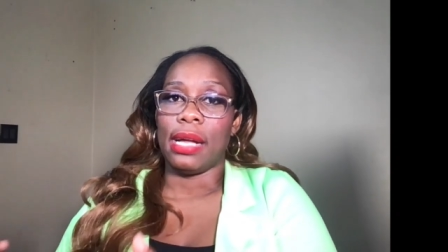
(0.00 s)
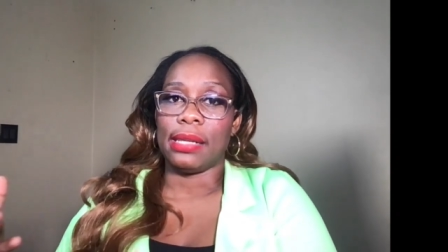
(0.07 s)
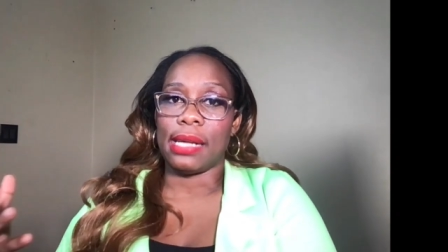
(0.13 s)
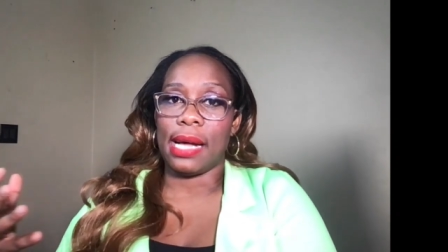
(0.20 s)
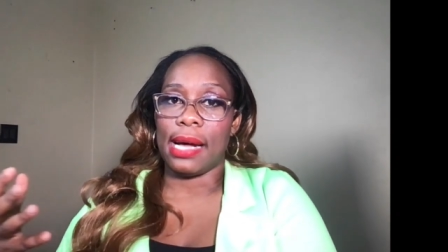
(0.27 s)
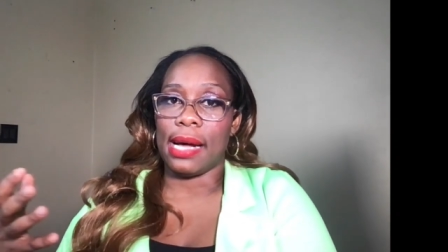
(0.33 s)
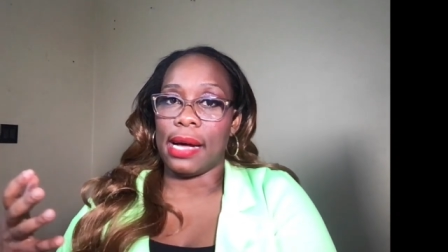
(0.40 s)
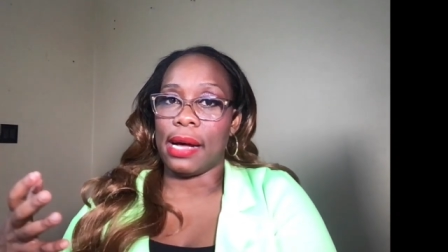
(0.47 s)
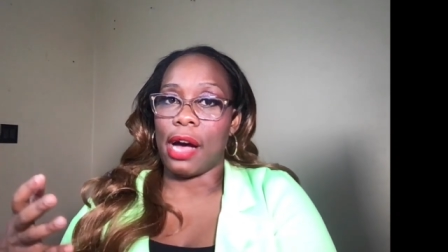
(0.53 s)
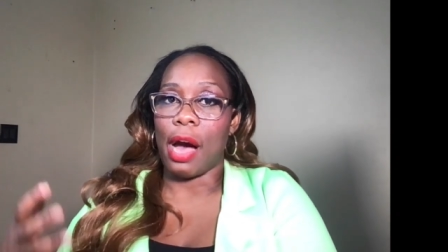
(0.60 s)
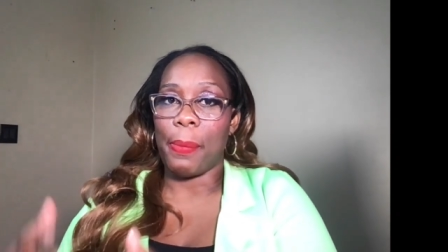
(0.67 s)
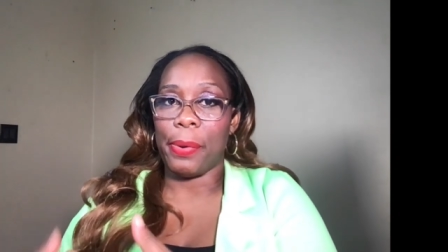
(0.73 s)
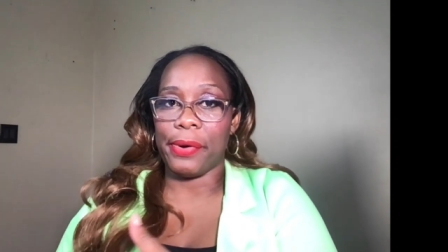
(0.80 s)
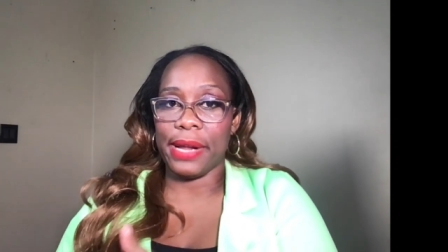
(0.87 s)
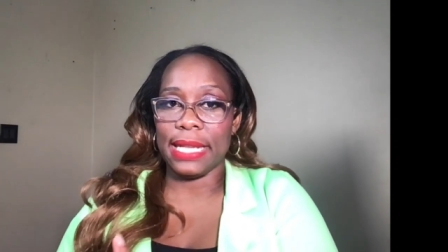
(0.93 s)
uh,
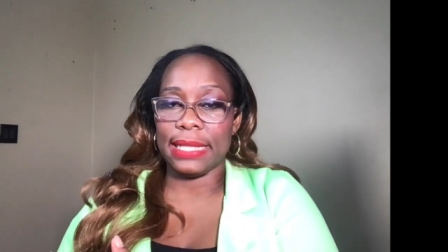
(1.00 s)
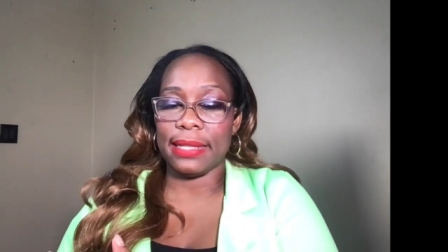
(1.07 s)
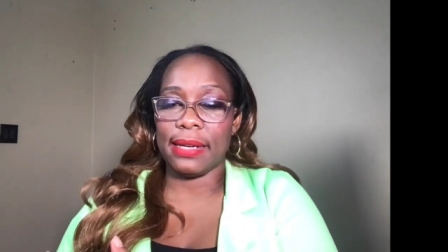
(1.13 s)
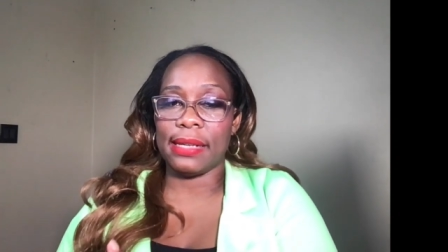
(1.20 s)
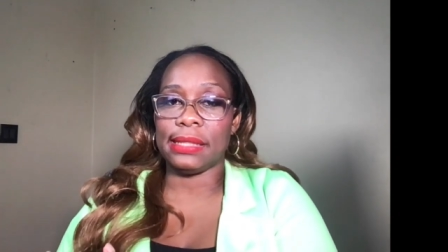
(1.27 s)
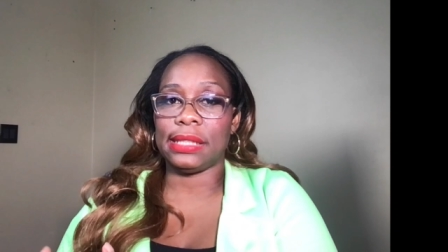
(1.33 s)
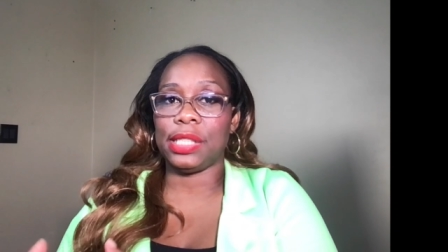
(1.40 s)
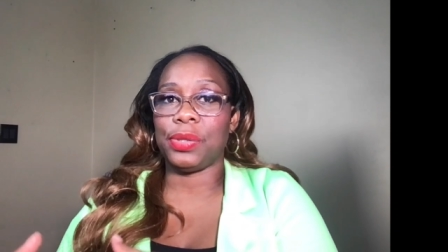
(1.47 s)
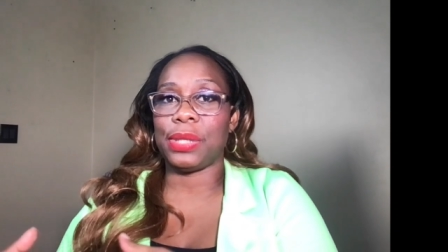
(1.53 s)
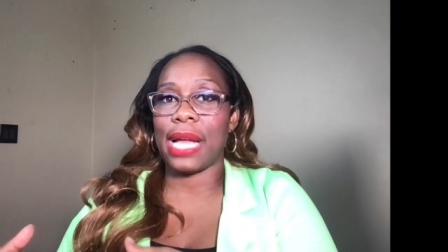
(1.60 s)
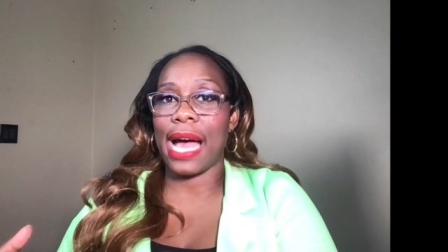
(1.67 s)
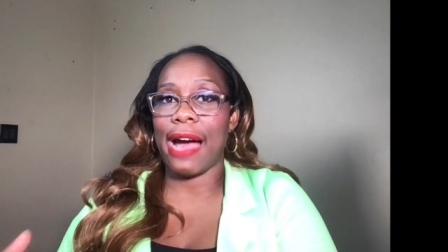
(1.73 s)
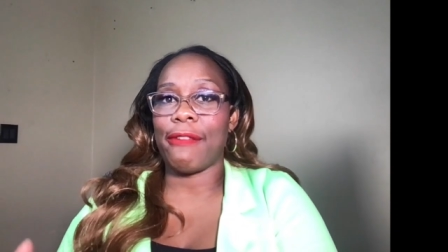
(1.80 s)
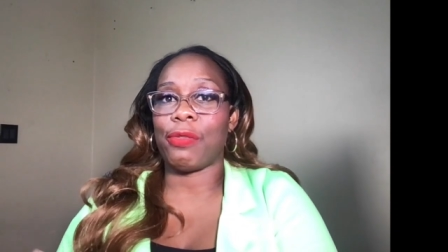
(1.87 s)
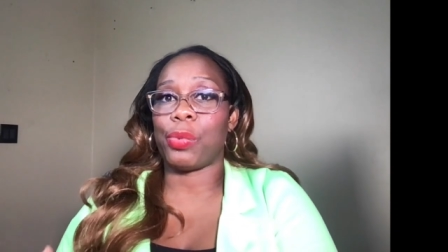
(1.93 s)
operators, you would
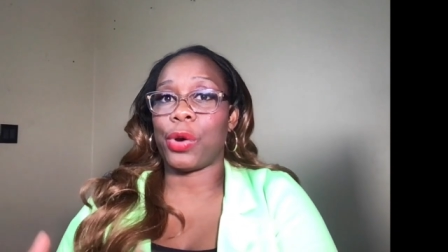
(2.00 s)
have